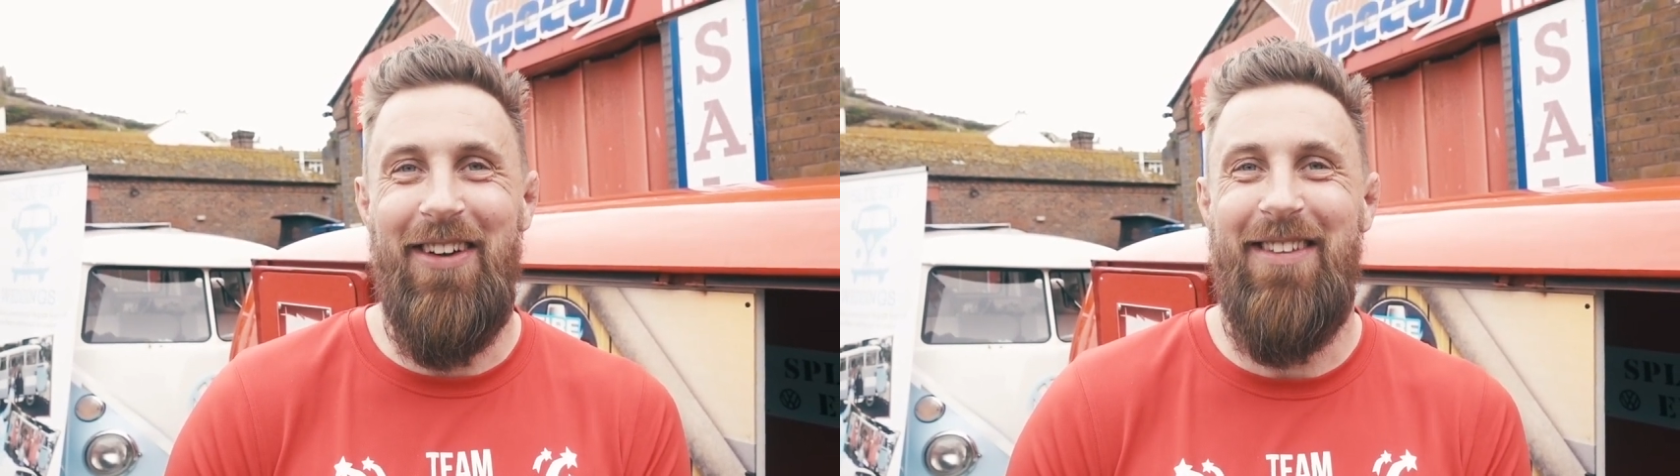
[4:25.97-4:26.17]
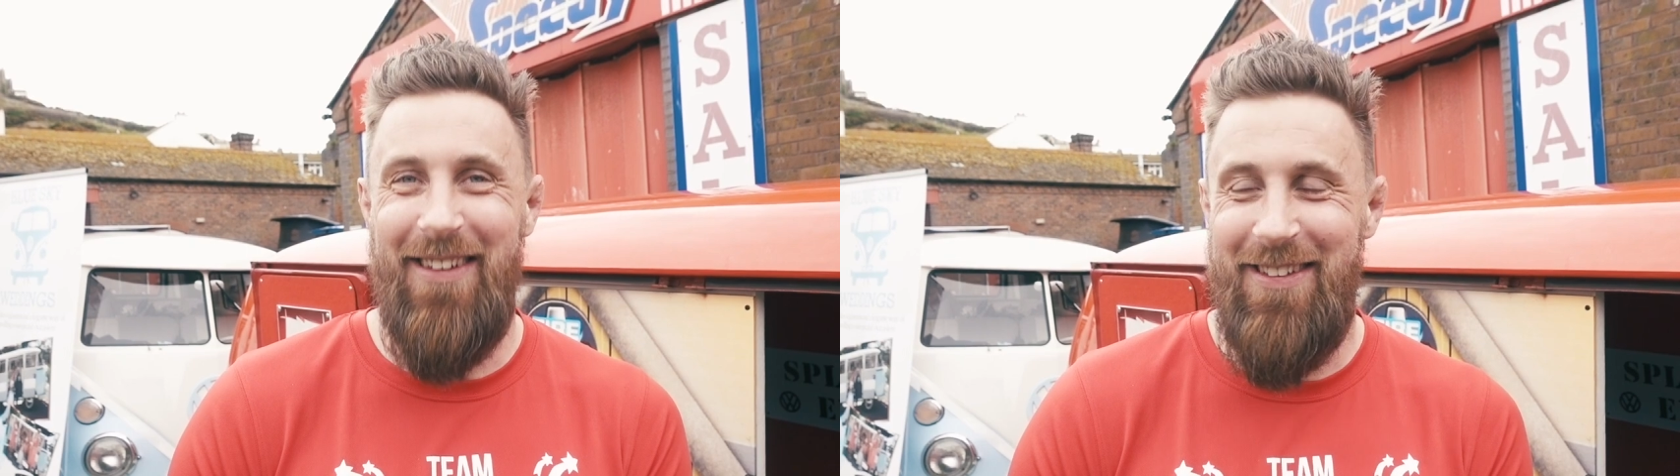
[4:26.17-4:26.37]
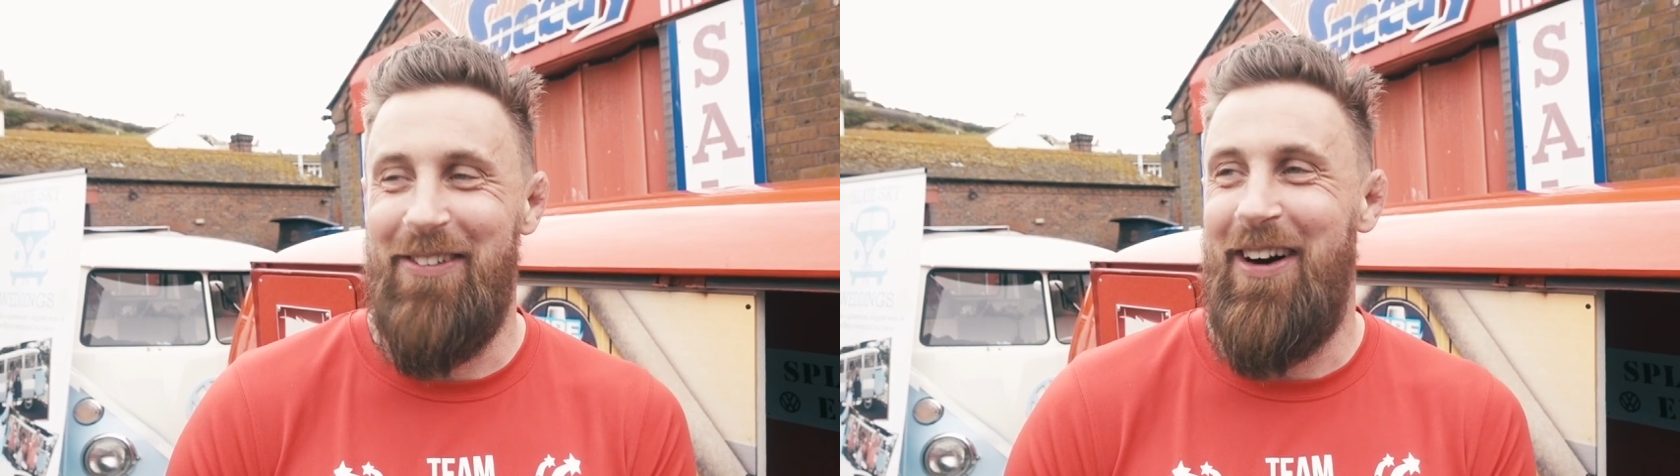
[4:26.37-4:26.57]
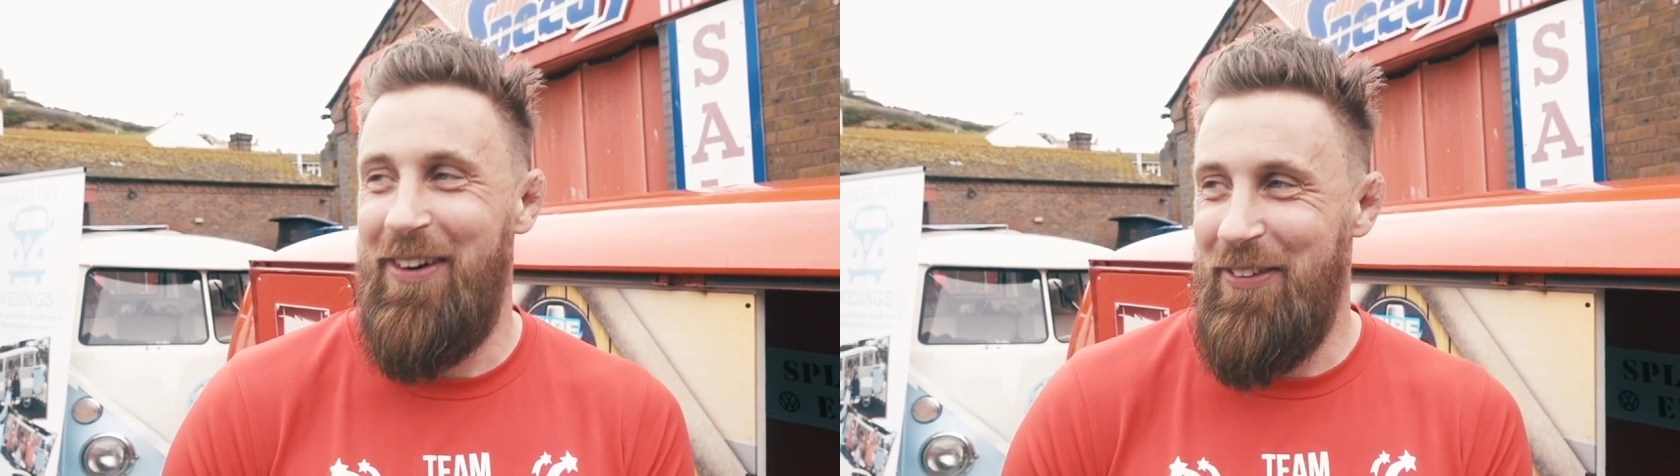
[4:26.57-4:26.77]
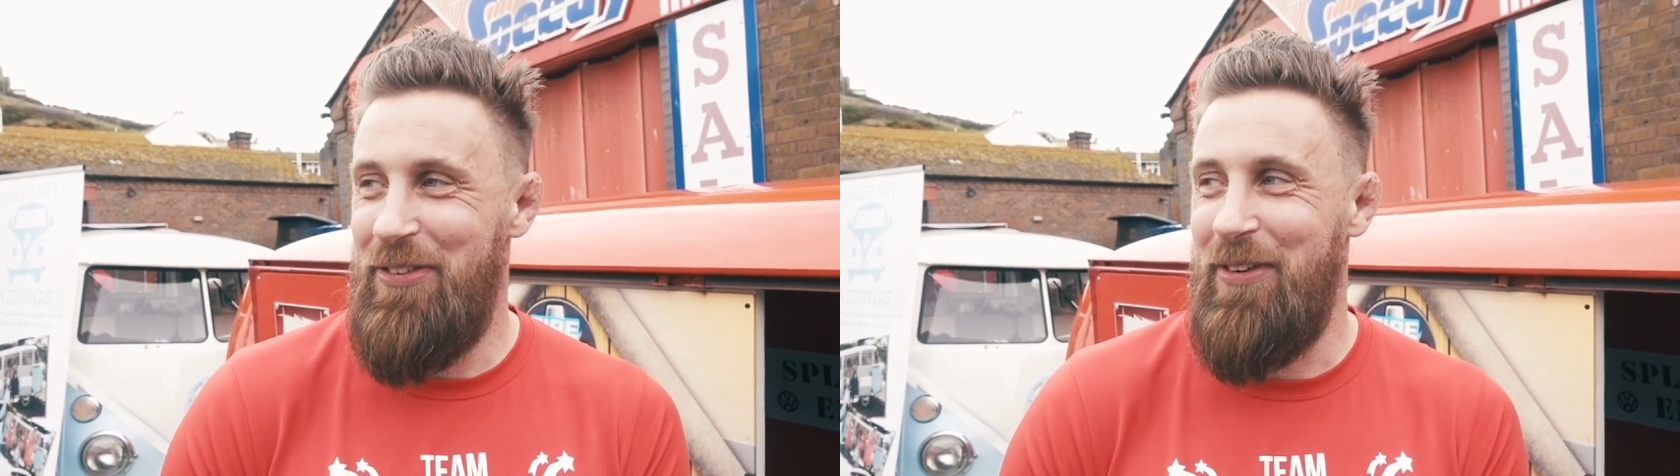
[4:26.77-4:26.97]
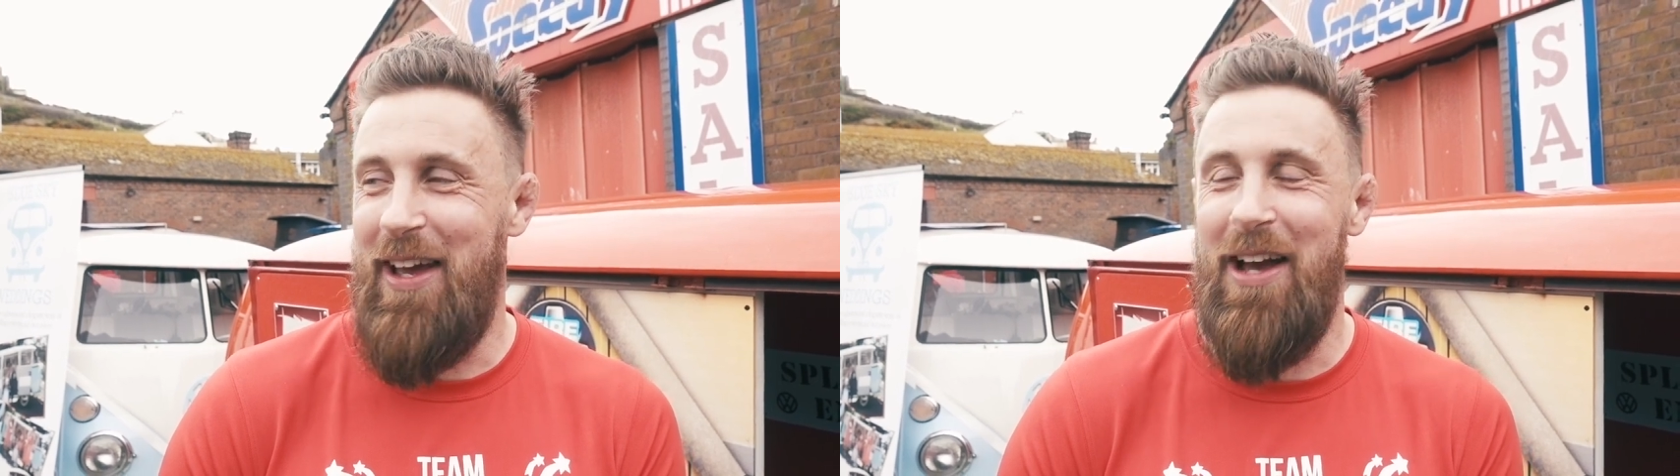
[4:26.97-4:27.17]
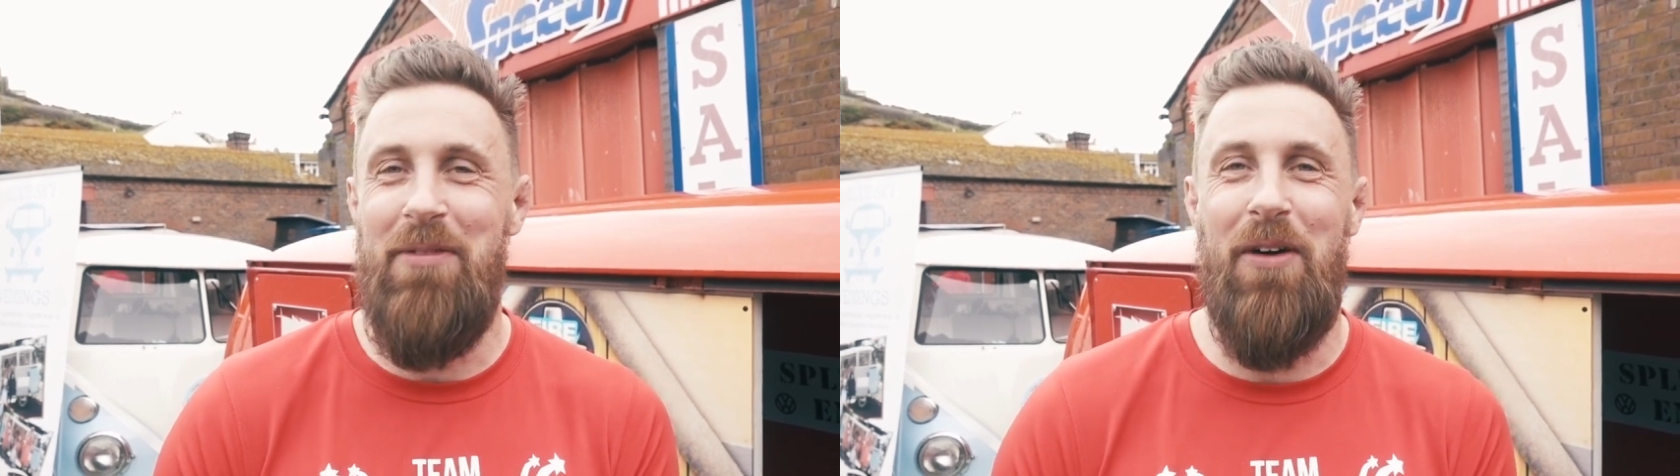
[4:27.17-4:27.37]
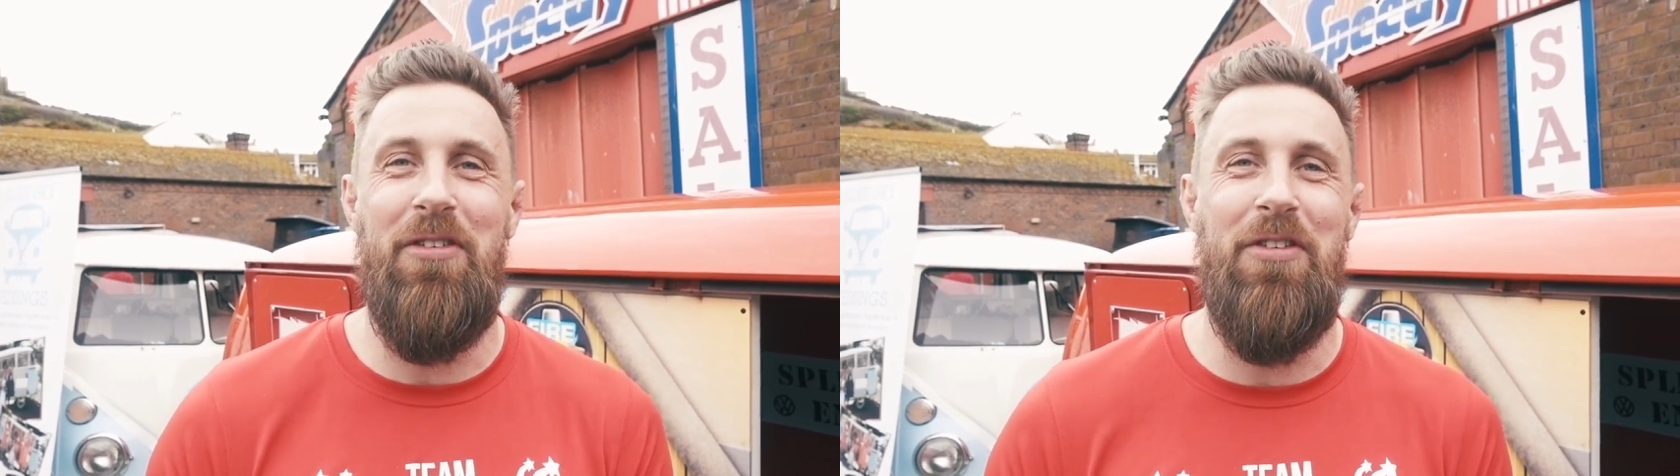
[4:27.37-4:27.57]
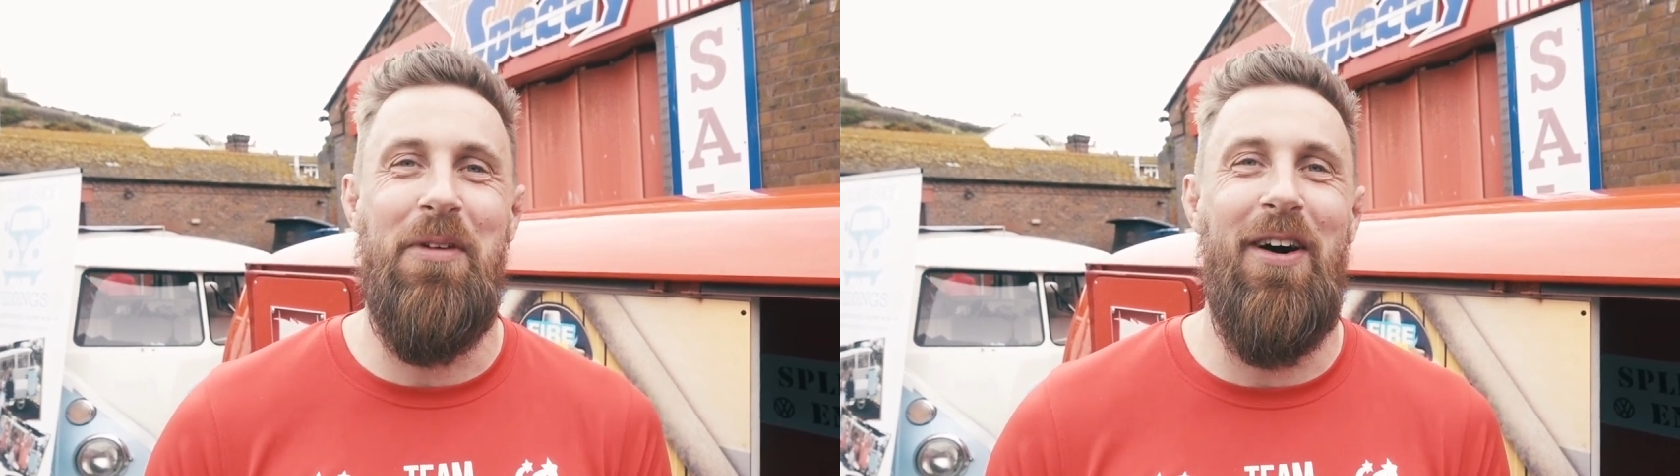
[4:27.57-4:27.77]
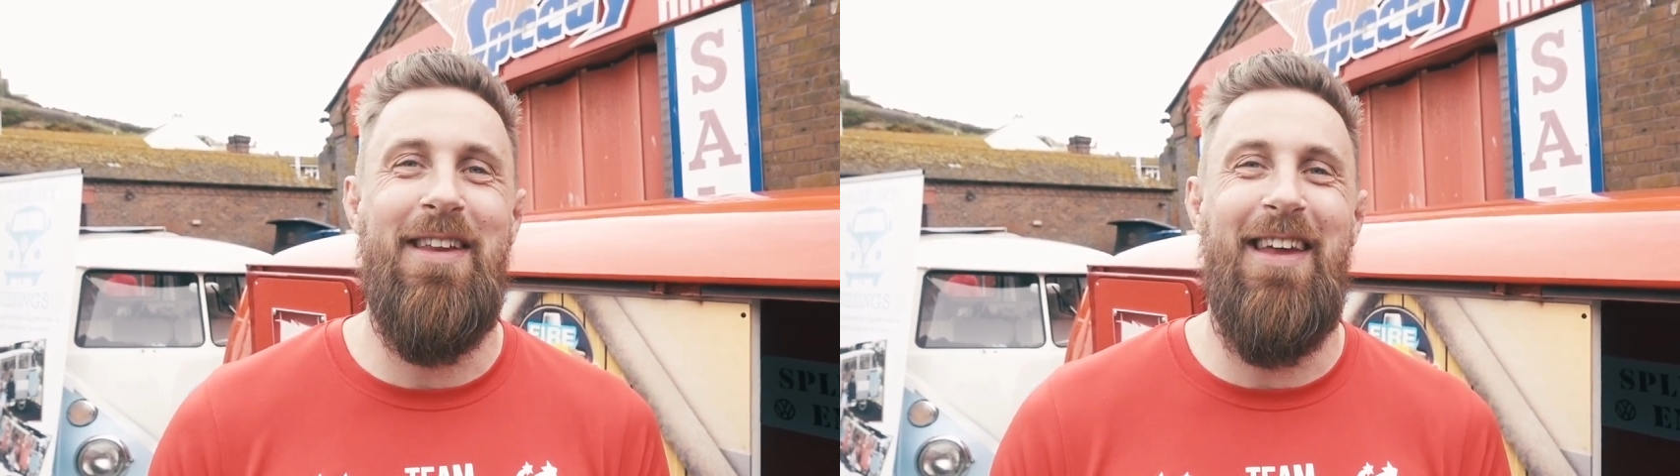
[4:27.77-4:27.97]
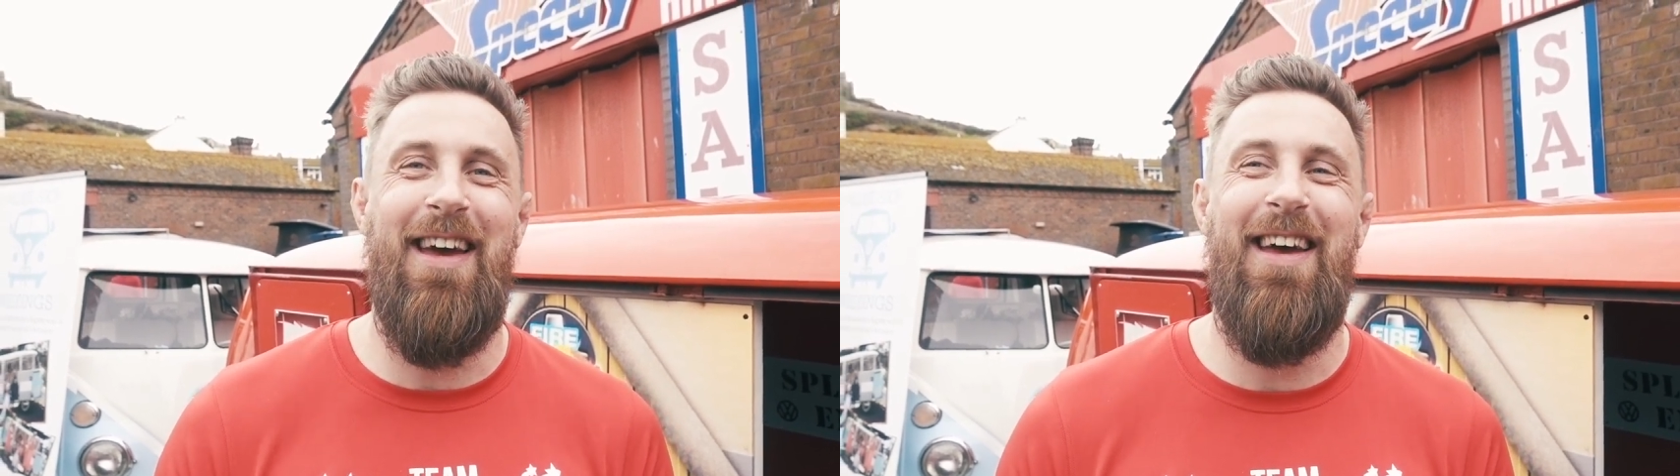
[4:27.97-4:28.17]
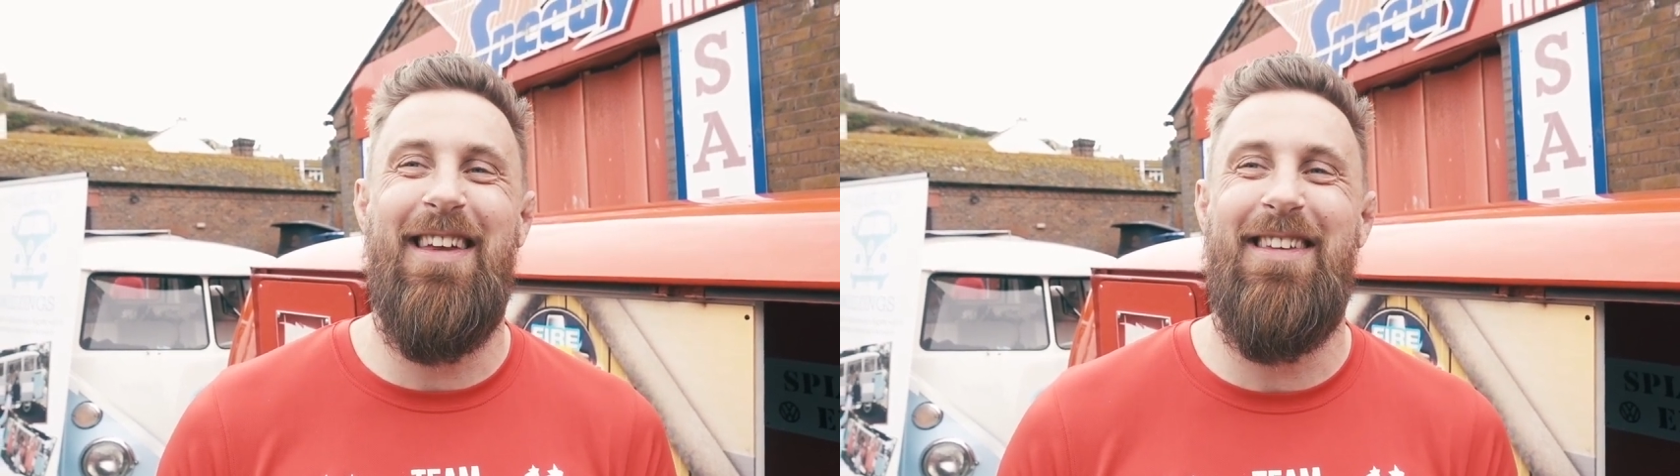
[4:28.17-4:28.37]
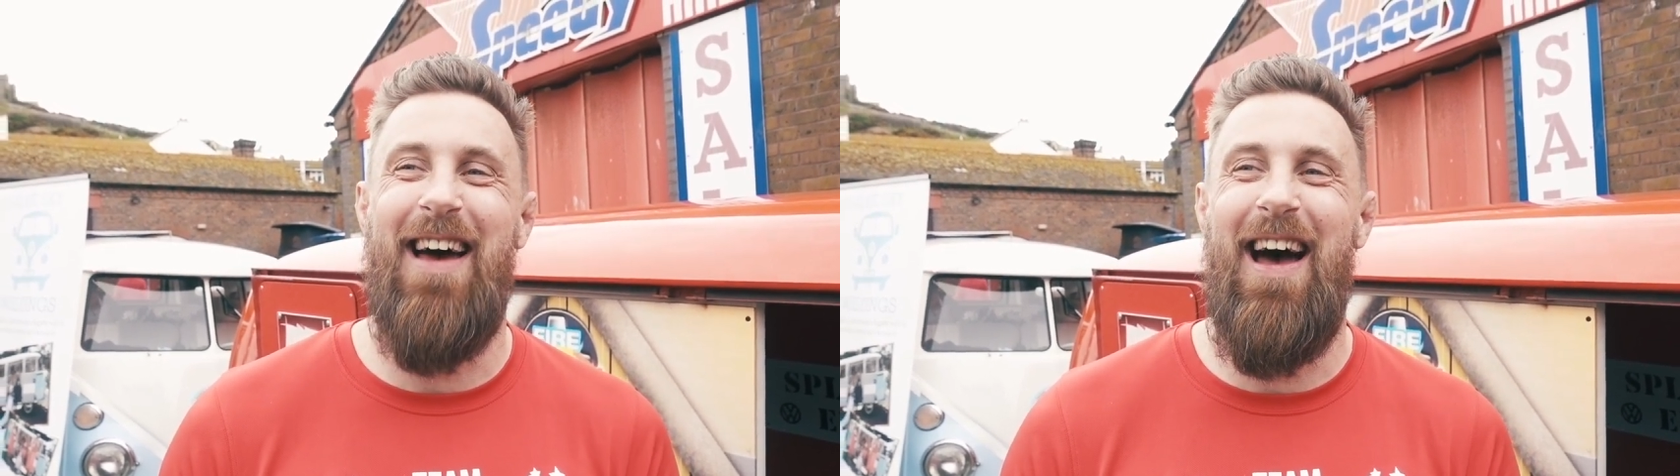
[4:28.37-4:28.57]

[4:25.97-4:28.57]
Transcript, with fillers: Twisted some arms. we came up with some ideas,